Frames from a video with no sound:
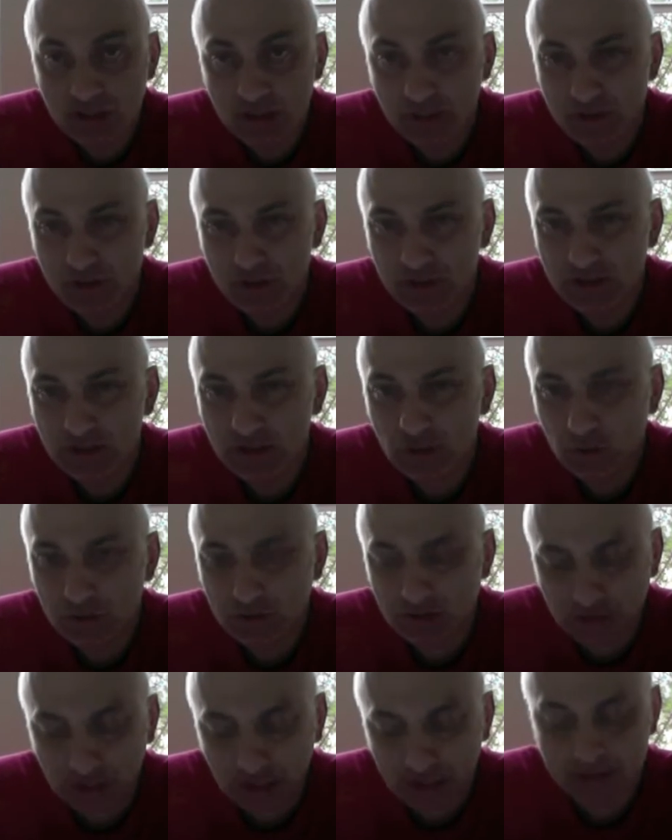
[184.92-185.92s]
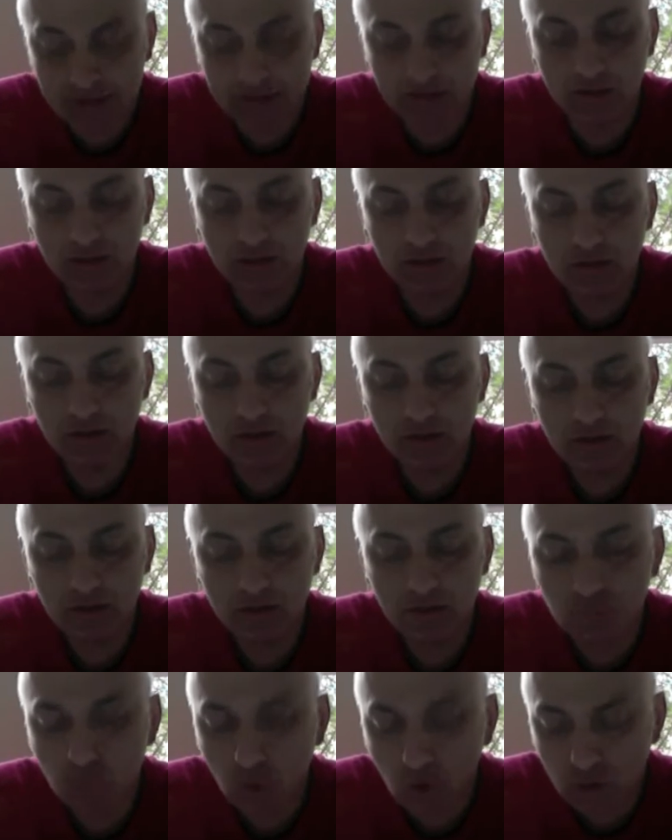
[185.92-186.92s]
image did not align.
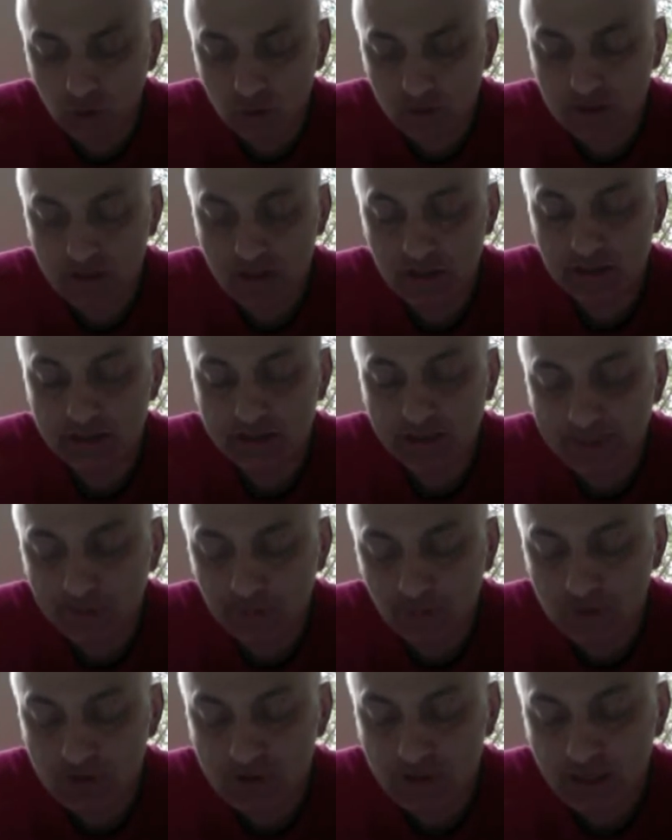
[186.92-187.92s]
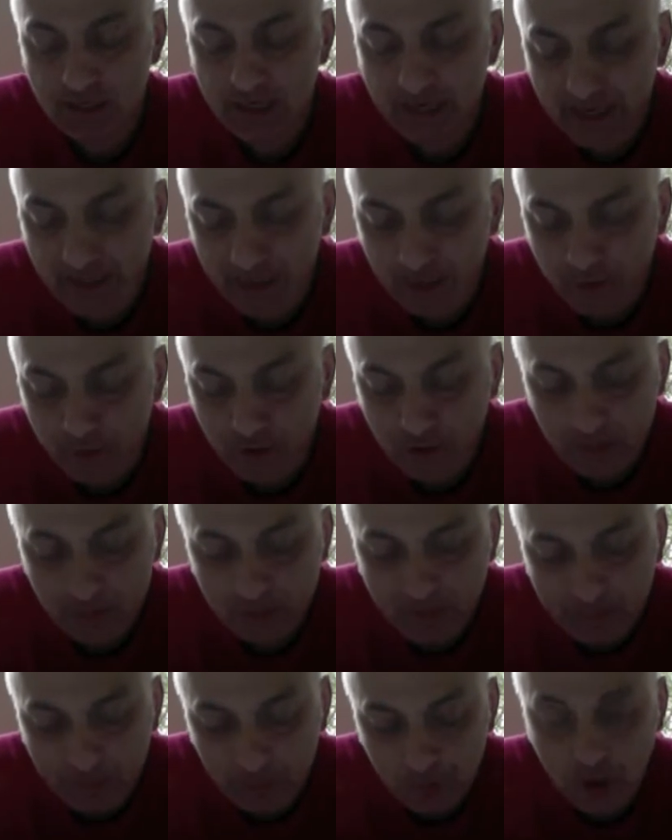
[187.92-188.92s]
That walls, tables, air,
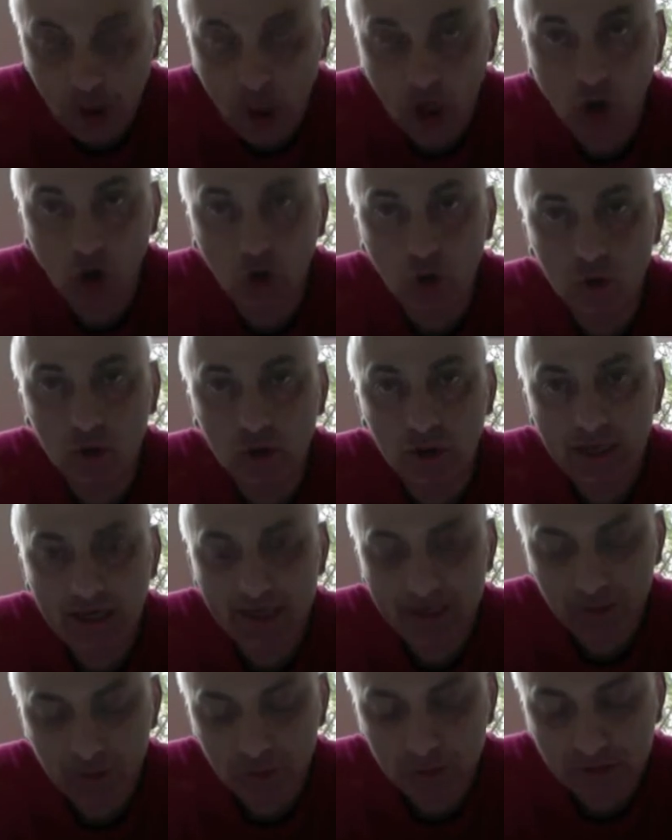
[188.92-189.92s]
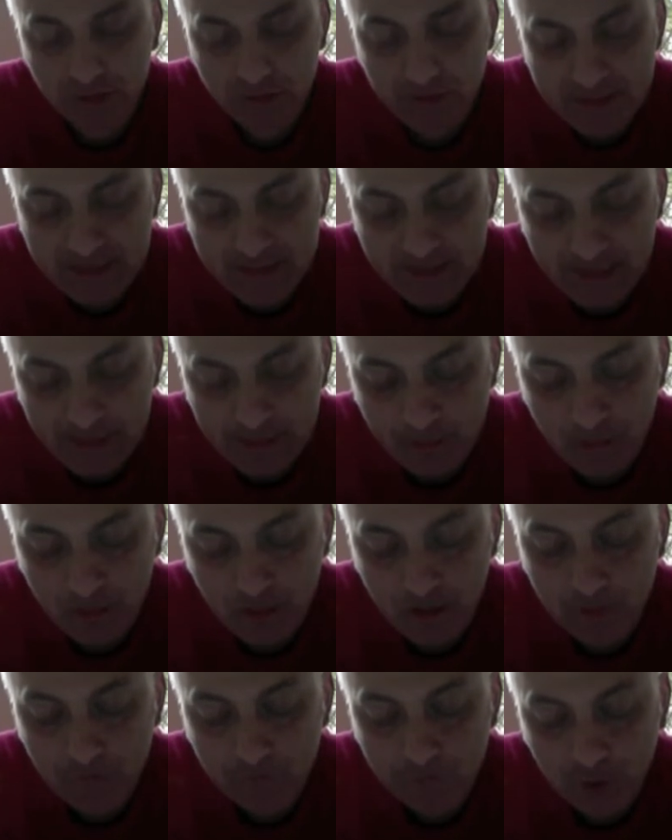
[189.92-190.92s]
people, all held the same
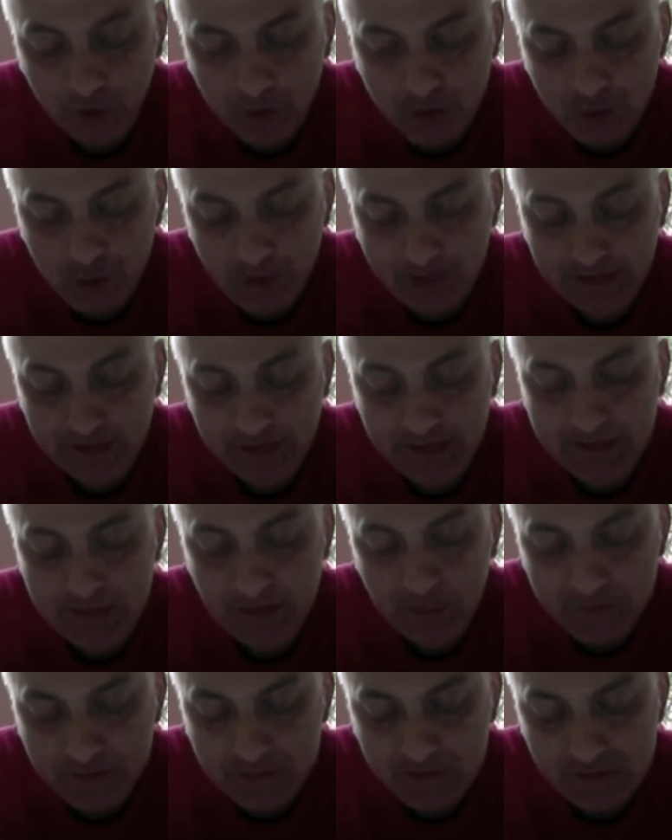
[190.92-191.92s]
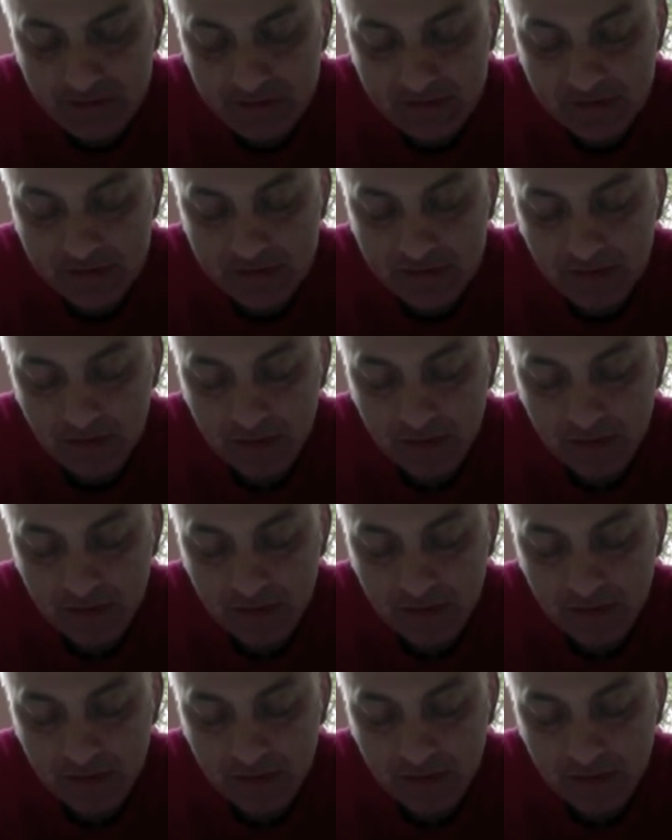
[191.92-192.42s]
fluctuating substance.